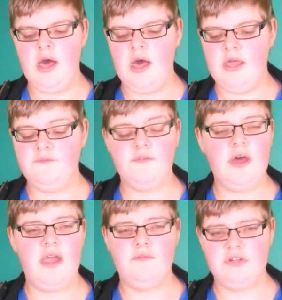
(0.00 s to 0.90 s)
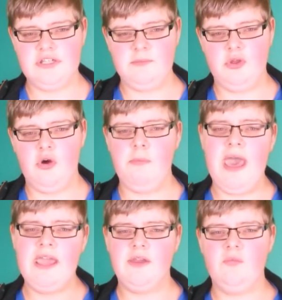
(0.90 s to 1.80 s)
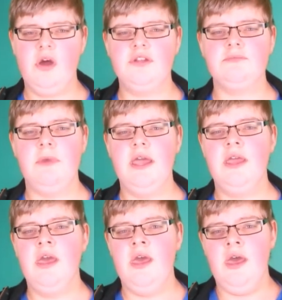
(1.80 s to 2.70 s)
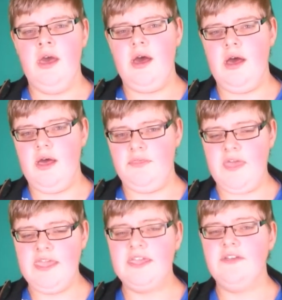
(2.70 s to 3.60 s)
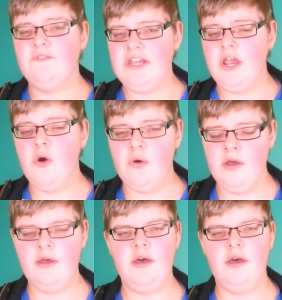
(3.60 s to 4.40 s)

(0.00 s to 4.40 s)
If I, for example, go back and watch my thanking video